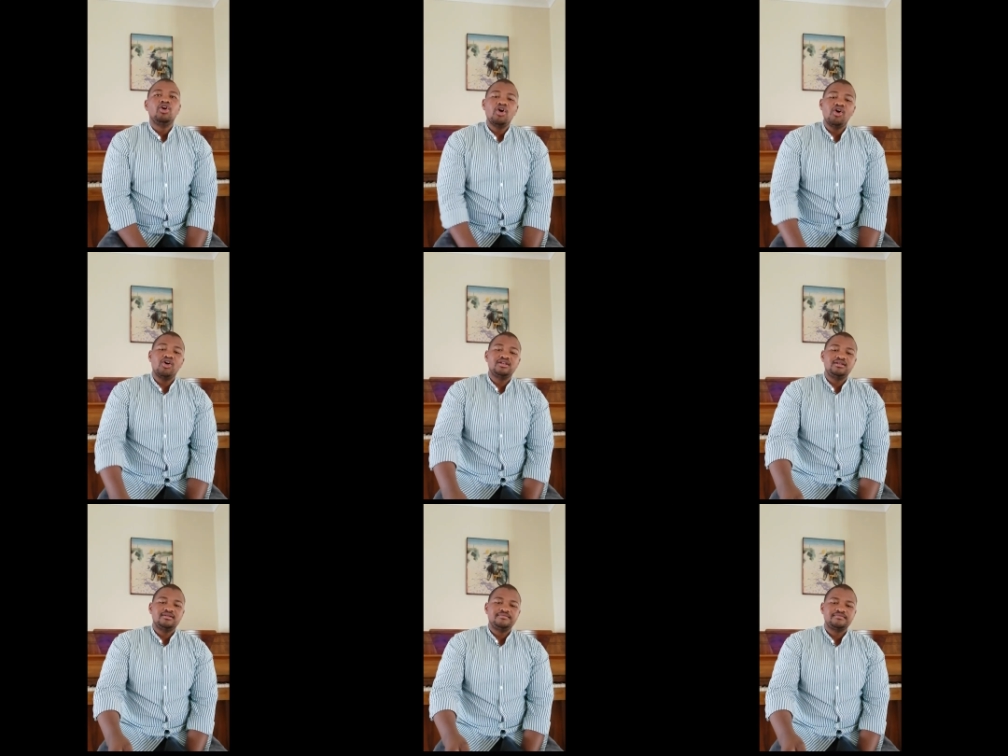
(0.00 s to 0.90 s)

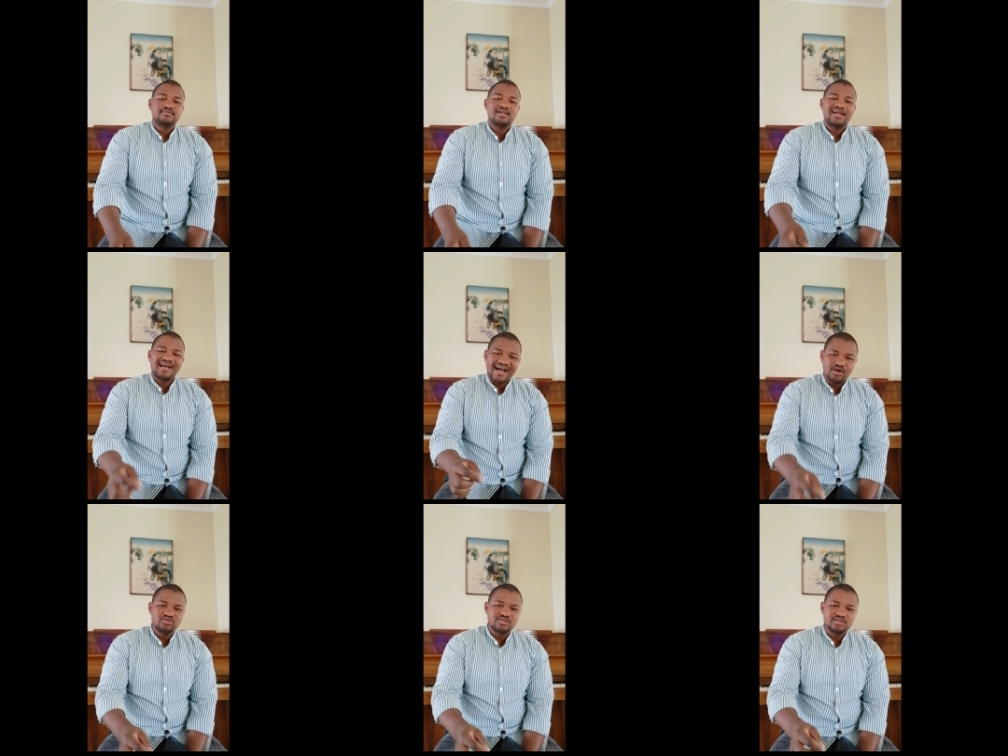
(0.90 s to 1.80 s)
God
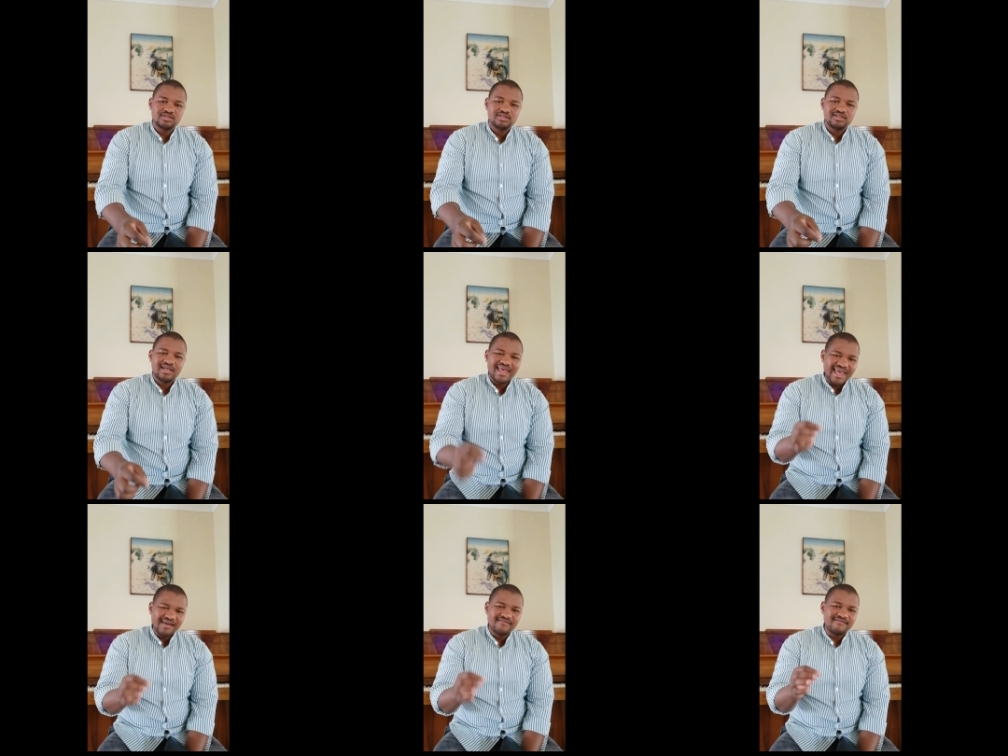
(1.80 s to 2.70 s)
counts
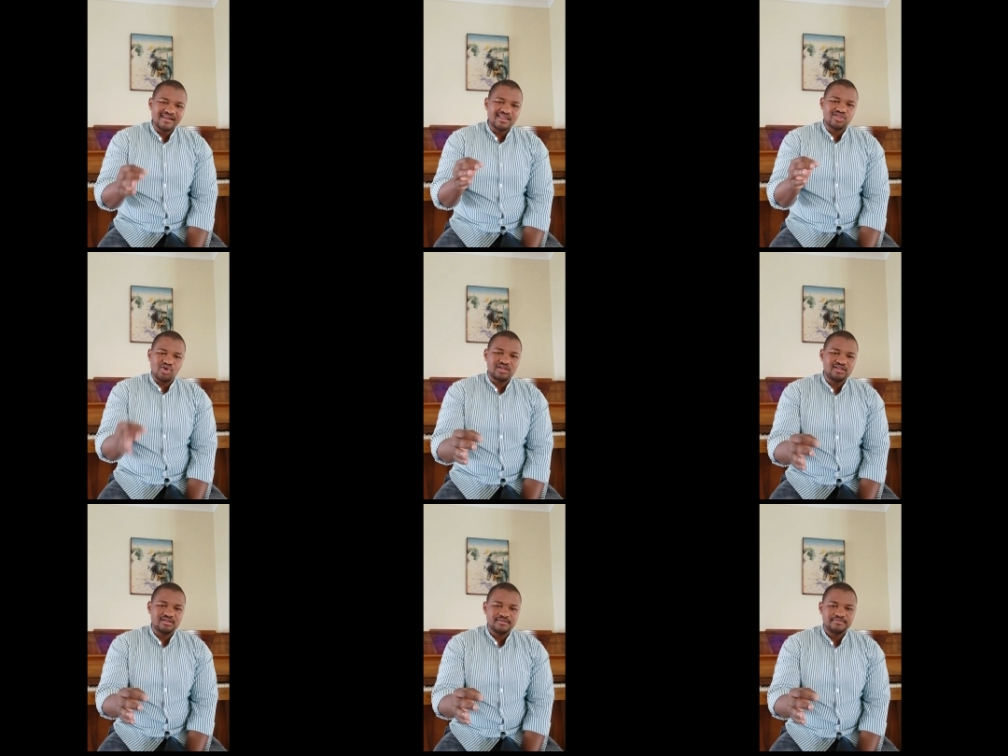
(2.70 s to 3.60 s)
every
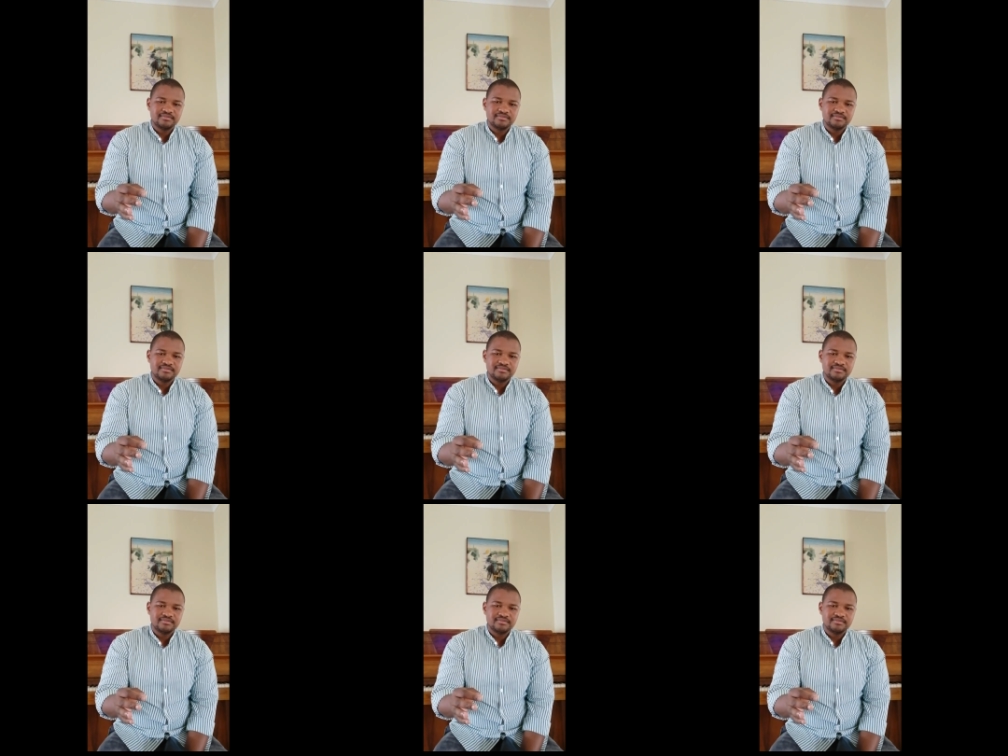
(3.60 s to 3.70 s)
thought,